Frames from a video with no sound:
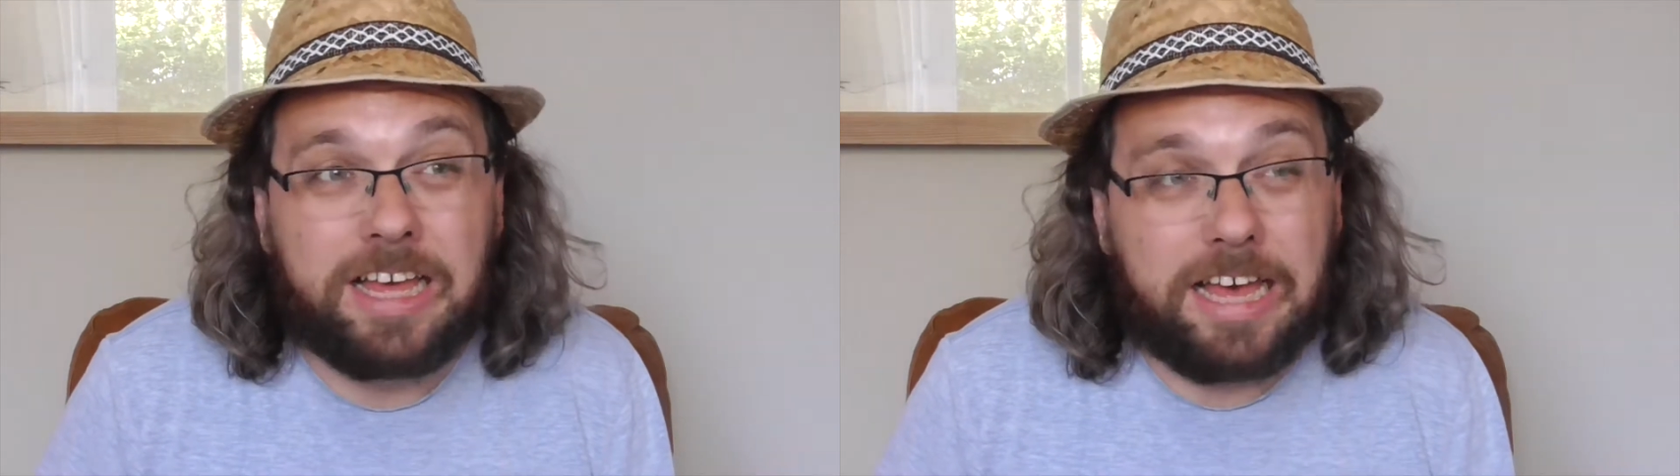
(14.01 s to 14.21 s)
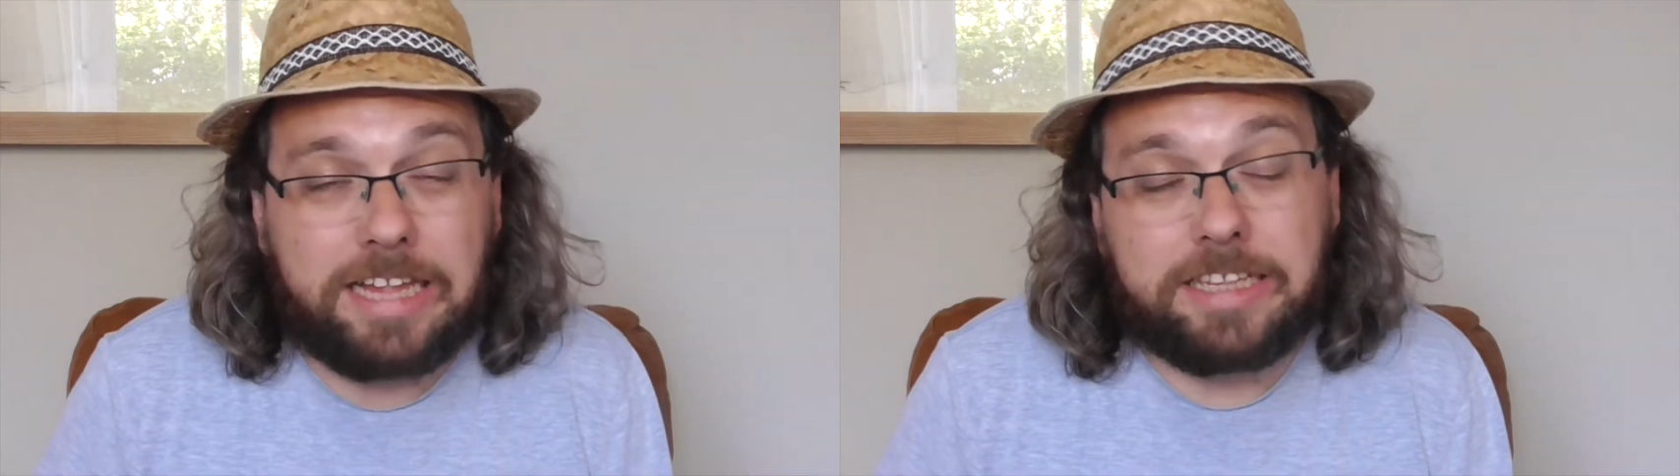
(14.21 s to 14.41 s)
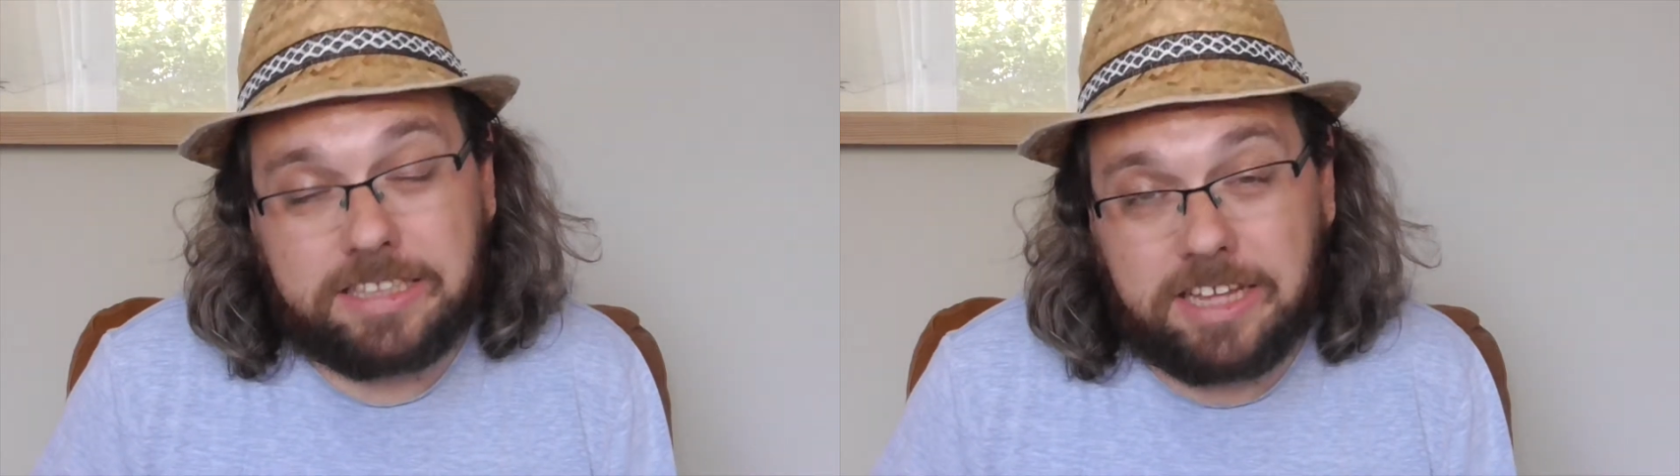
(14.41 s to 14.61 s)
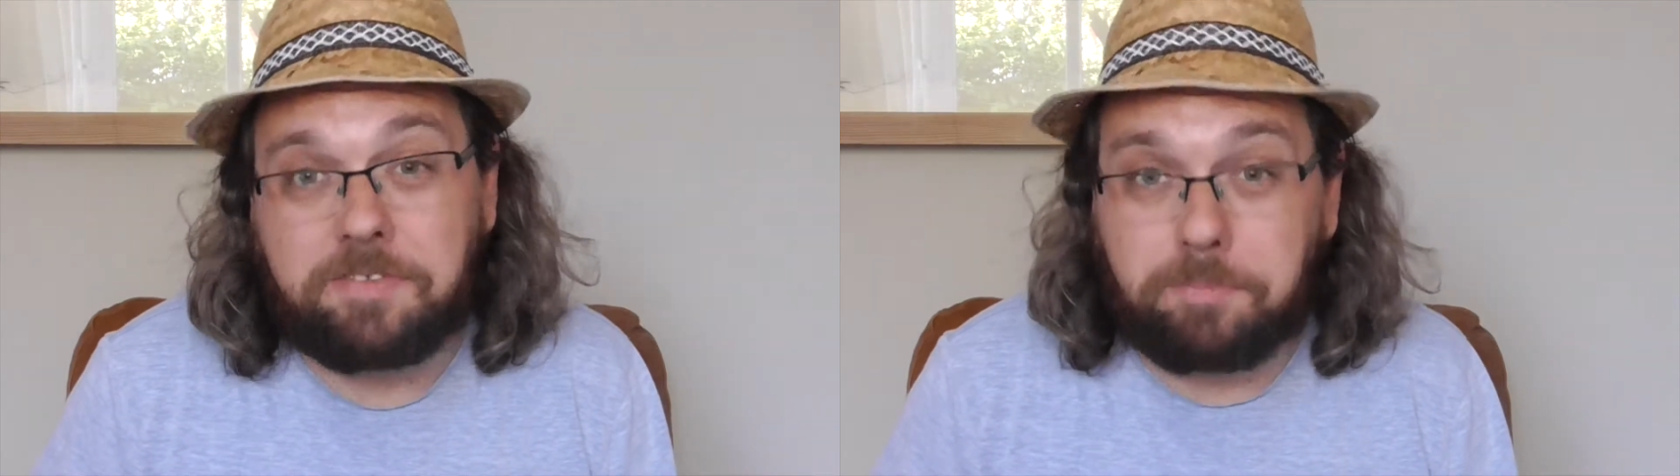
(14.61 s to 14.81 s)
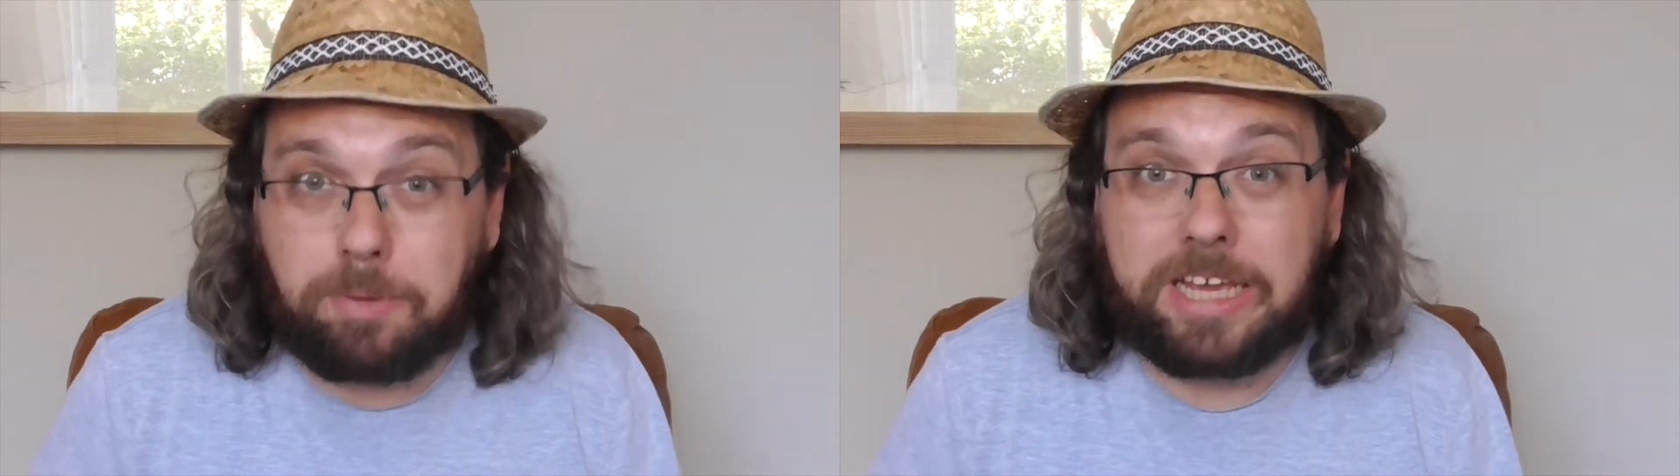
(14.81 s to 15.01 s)
and that
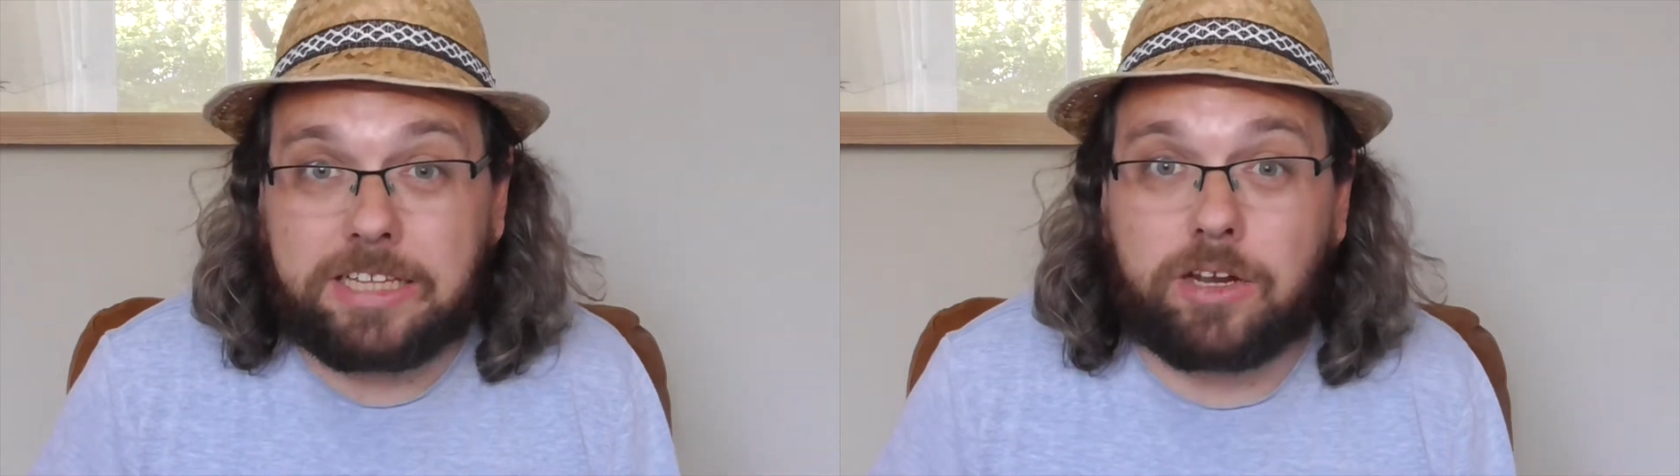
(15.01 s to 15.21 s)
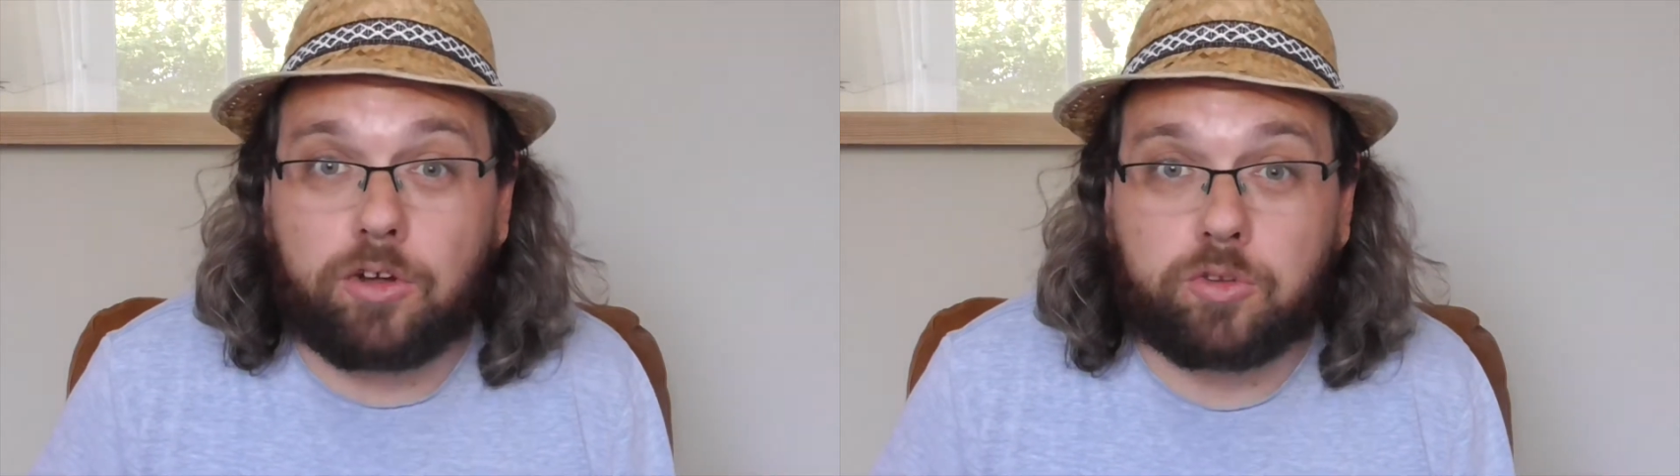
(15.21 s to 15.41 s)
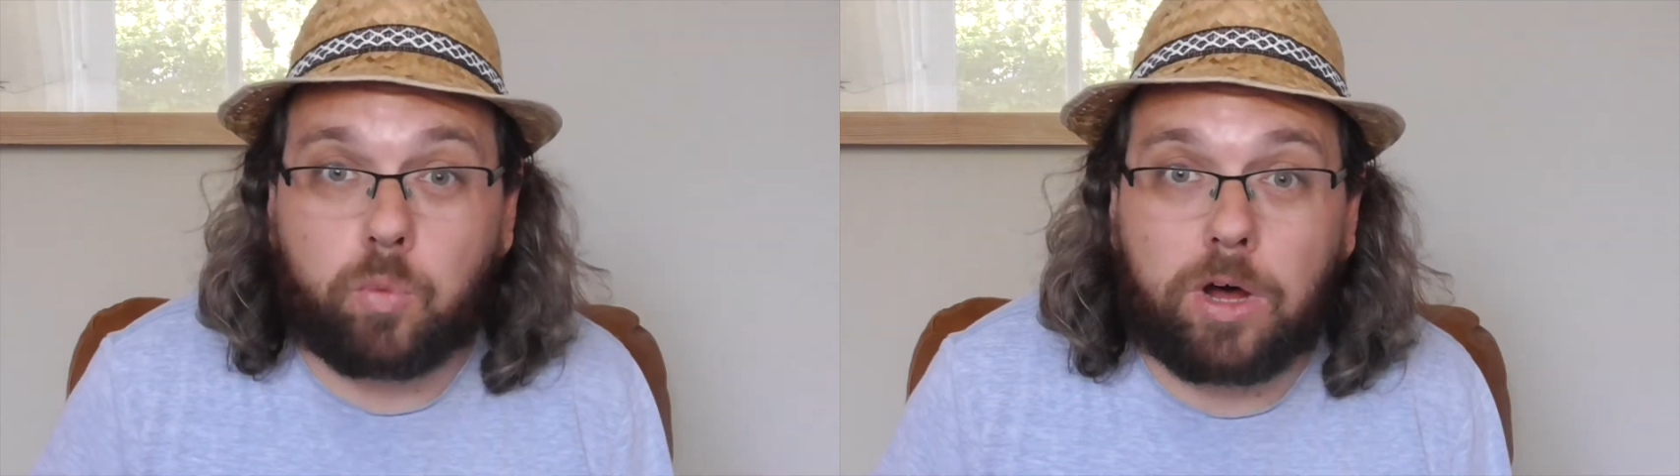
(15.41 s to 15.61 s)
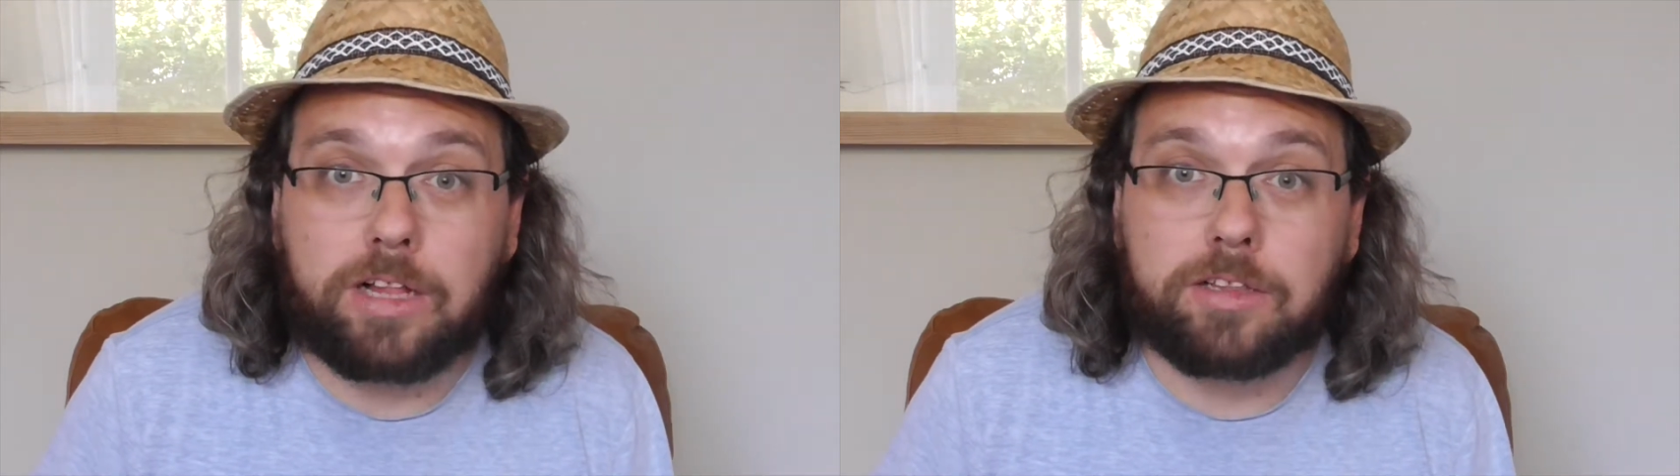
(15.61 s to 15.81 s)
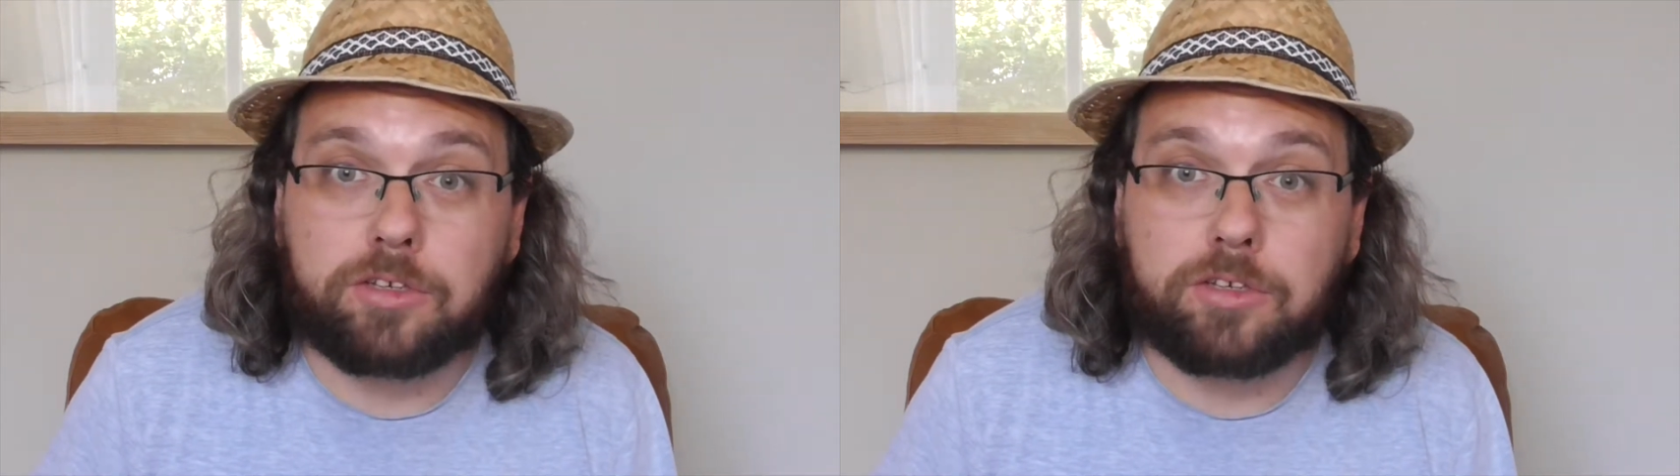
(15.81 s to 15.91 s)
I've played a lot while